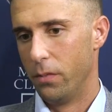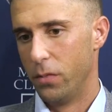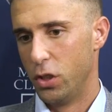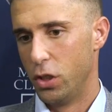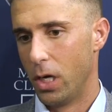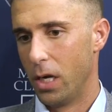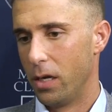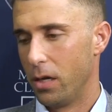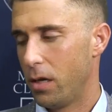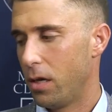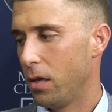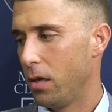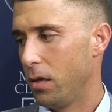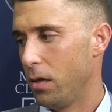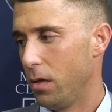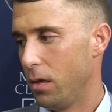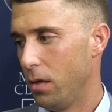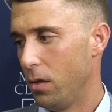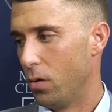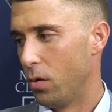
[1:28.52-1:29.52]
Jake,
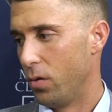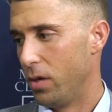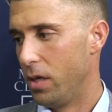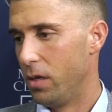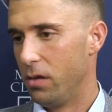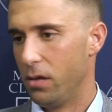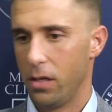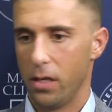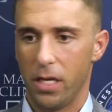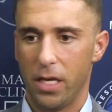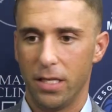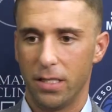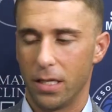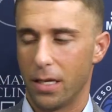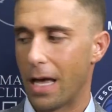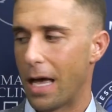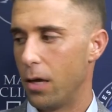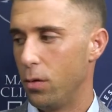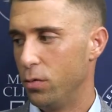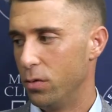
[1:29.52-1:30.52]
you know, he's a
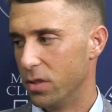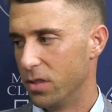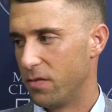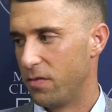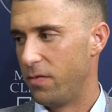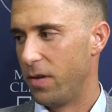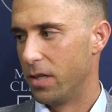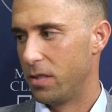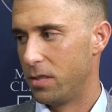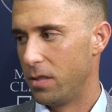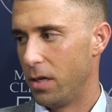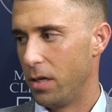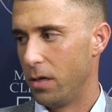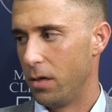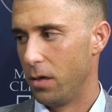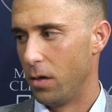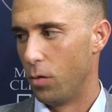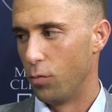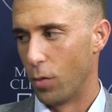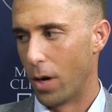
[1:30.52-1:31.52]
guy who just fits in